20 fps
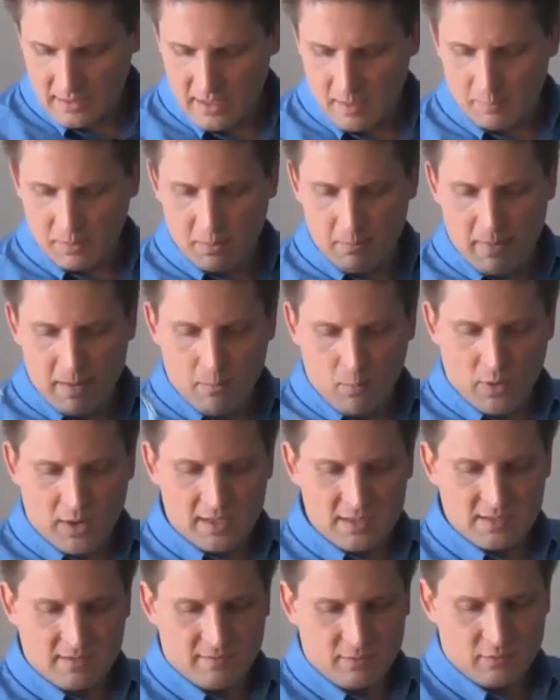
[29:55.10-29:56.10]
a couple
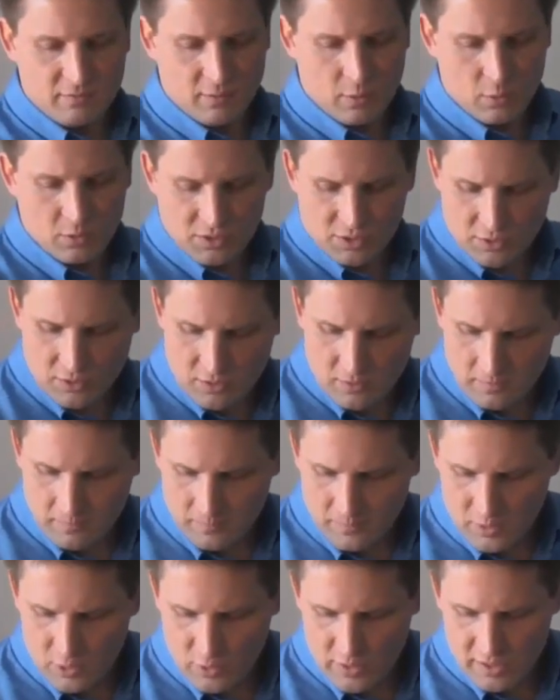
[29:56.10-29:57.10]
of membranes. If you
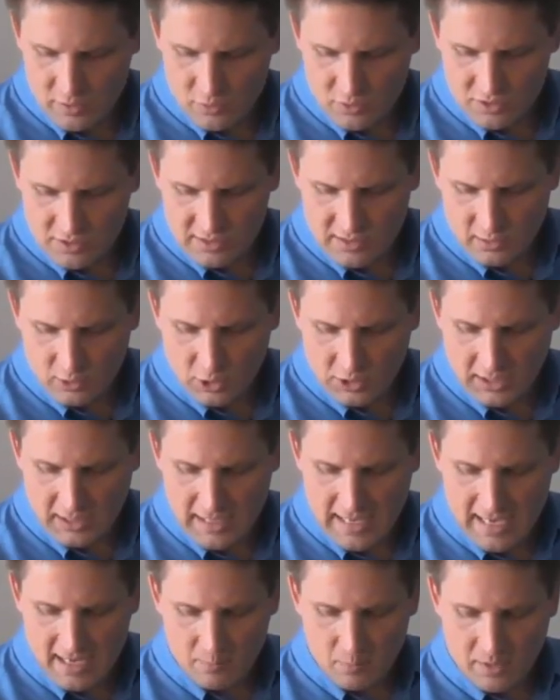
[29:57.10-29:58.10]
folks are
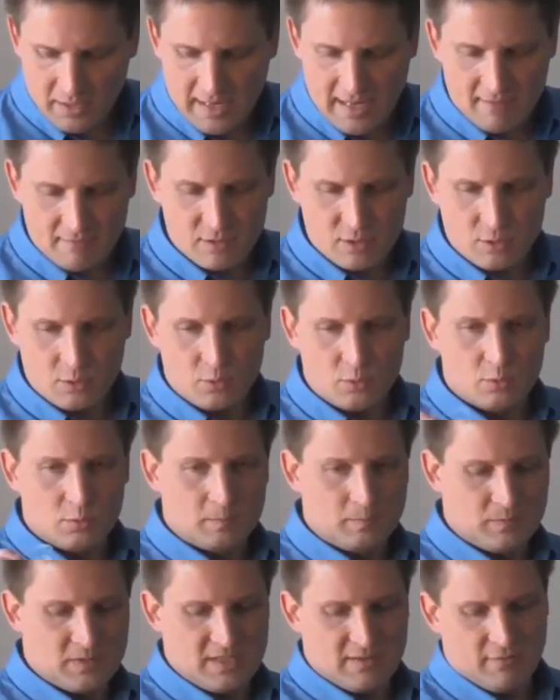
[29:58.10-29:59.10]
interested in looking at them, we're going to have
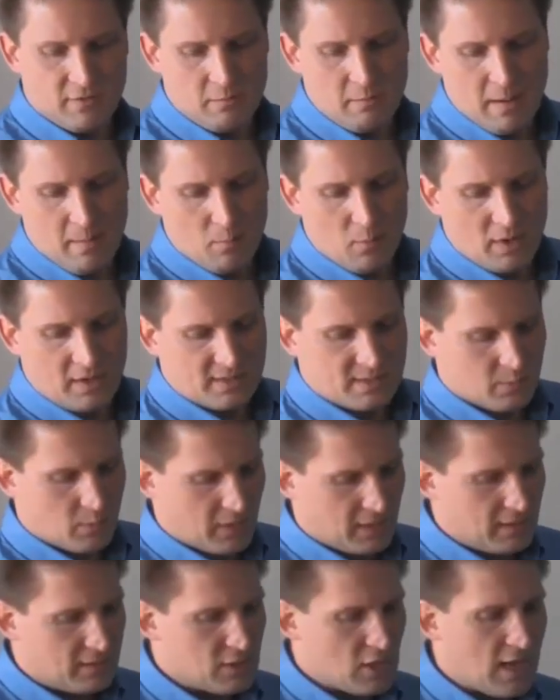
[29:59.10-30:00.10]
two different
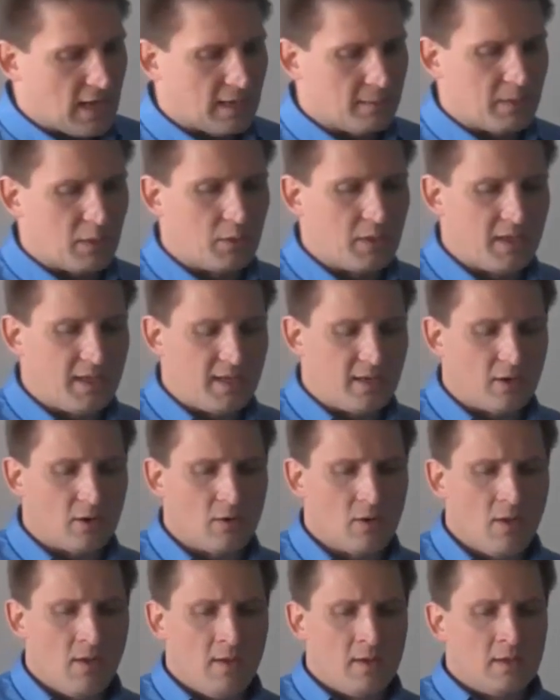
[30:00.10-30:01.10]
membranes that we're going to talk
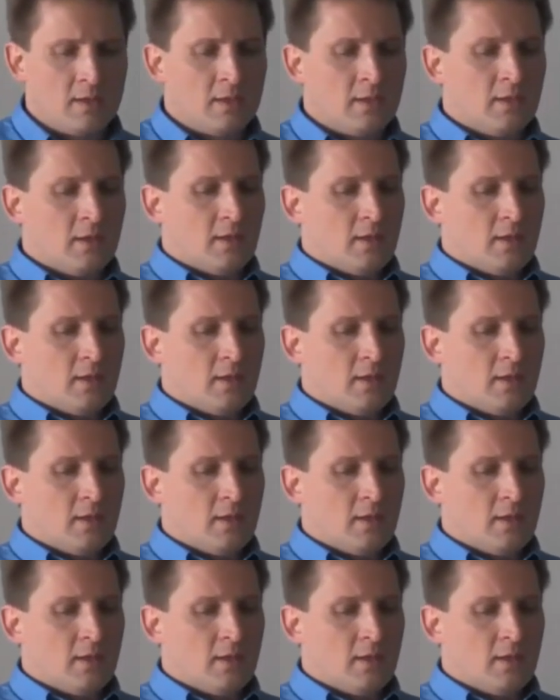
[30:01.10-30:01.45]
about here.